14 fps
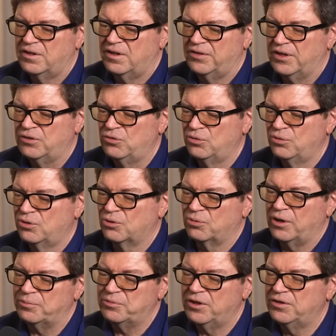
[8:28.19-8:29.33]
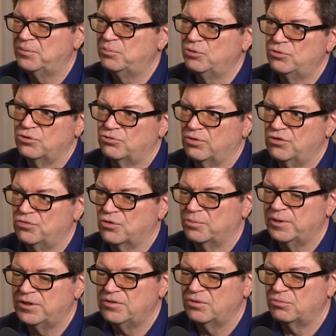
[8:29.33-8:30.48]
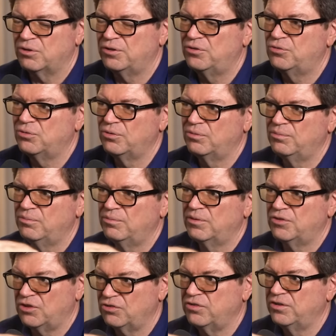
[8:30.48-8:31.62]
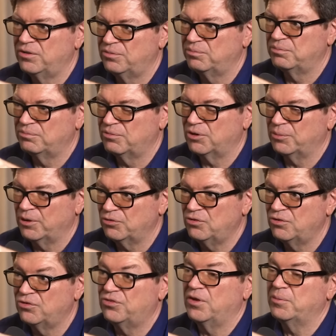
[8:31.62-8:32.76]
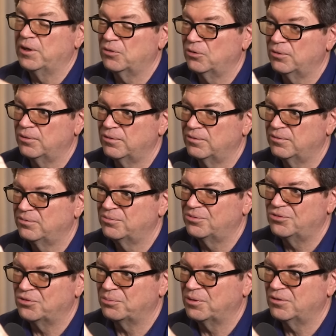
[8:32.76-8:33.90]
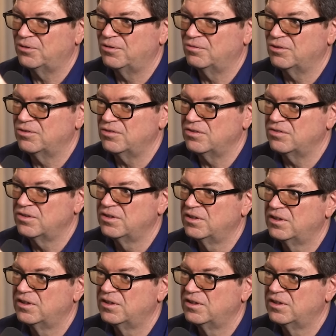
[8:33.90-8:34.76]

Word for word: And then you corrupt that input or transform it, run it through the essentially what amounts to the same encoder with some minor differences.